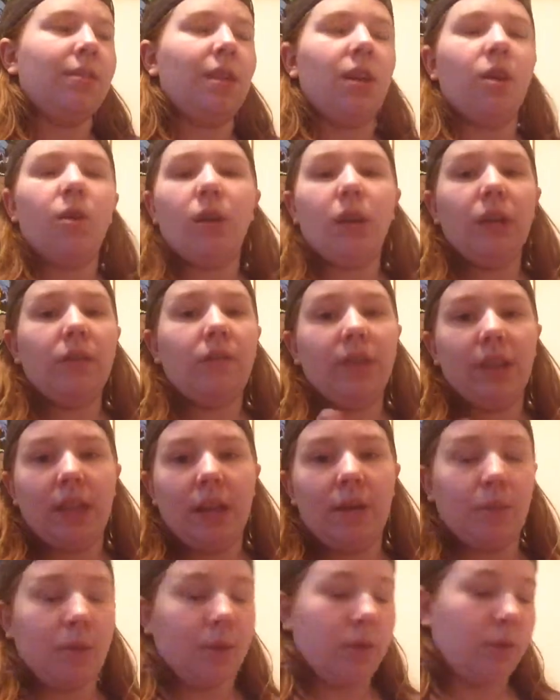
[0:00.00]
and you can even
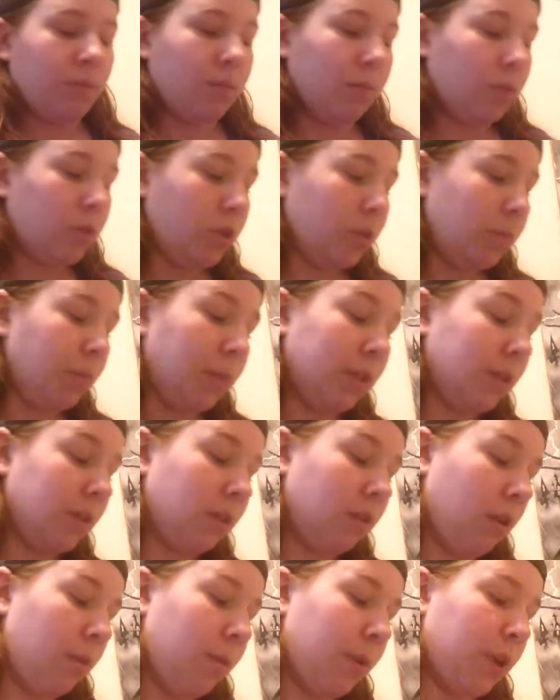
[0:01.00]
label them, which makes it a
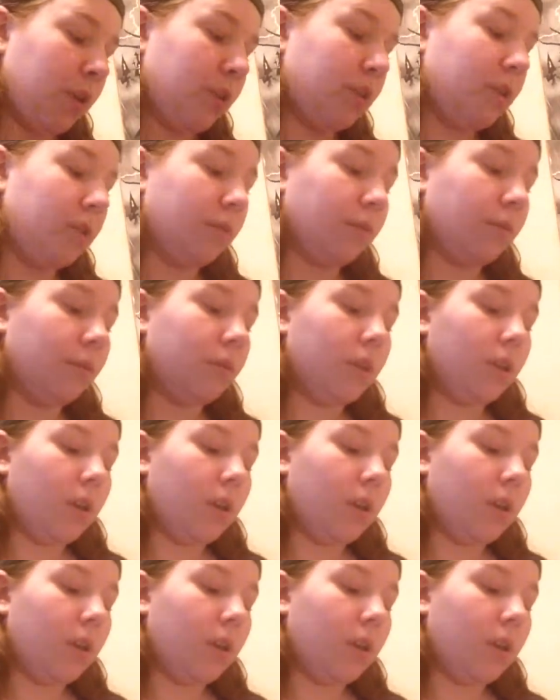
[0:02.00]
lot better too.